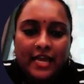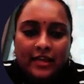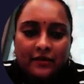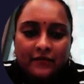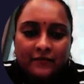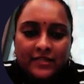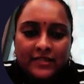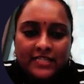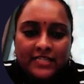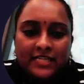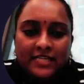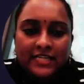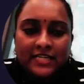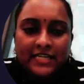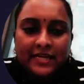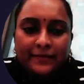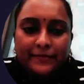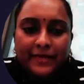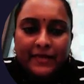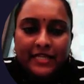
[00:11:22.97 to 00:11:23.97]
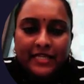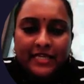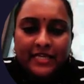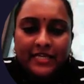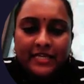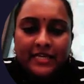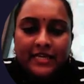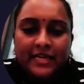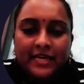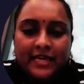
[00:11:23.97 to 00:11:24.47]
annual general
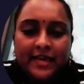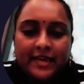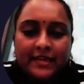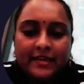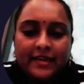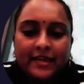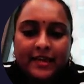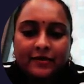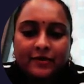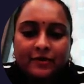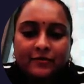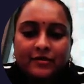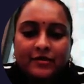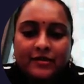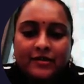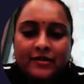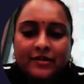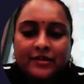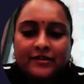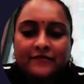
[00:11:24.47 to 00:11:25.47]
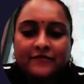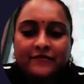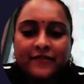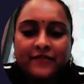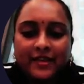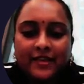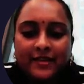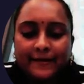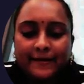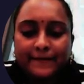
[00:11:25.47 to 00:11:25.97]
meeting, and annual
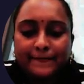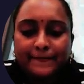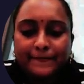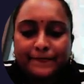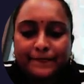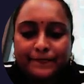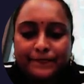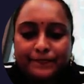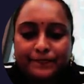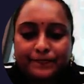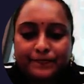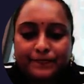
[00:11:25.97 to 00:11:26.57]
return filing.